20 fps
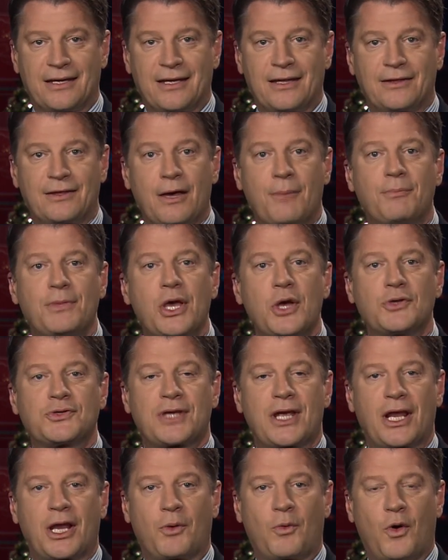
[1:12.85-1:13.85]
the
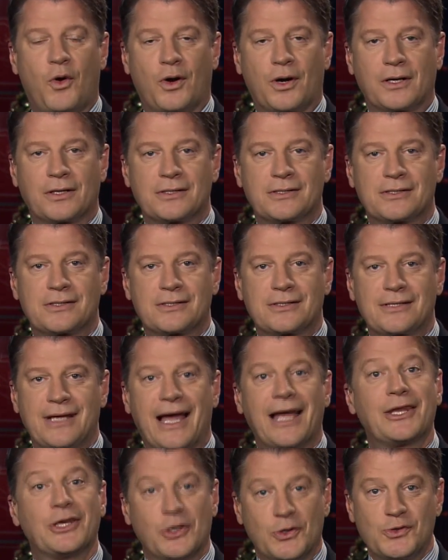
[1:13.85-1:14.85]
Musial Awards
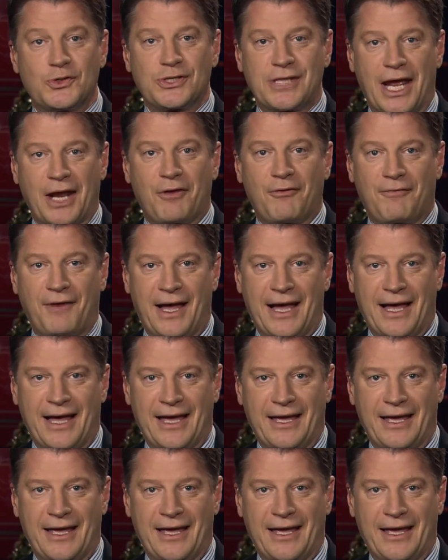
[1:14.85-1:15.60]
on News Channel 5.